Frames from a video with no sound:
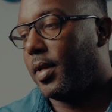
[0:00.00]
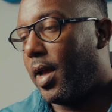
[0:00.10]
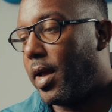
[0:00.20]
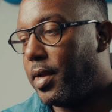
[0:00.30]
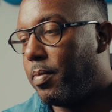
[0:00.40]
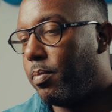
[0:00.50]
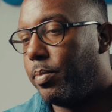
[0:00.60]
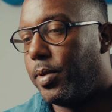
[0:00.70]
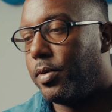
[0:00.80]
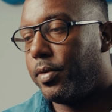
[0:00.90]
I am
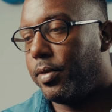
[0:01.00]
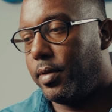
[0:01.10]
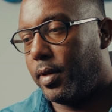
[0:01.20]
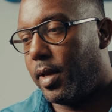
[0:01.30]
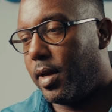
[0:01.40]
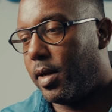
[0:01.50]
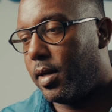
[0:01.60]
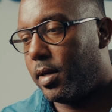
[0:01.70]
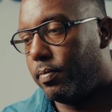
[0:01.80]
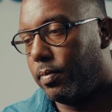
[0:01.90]
both
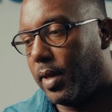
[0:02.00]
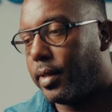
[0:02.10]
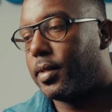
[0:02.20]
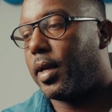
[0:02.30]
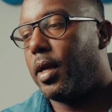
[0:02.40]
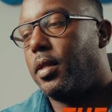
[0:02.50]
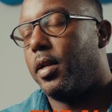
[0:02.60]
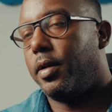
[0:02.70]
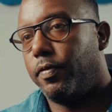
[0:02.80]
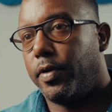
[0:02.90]
excited
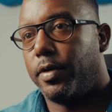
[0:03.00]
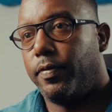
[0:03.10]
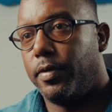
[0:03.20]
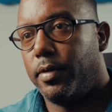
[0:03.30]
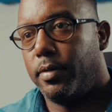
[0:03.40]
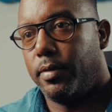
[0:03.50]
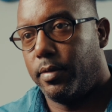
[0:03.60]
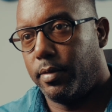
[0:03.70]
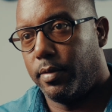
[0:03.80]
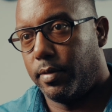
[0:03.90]
and fearful
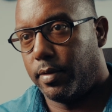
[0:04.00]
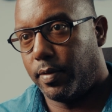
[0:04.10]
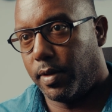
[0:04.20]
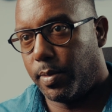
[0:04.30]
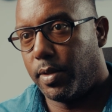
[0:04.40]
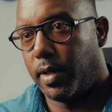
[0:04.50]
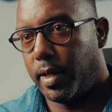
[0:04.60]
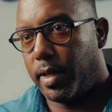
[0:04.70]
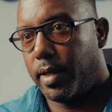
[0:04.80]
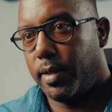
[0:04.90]
about
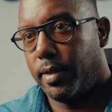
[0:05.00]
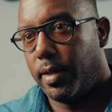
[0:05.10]
AI.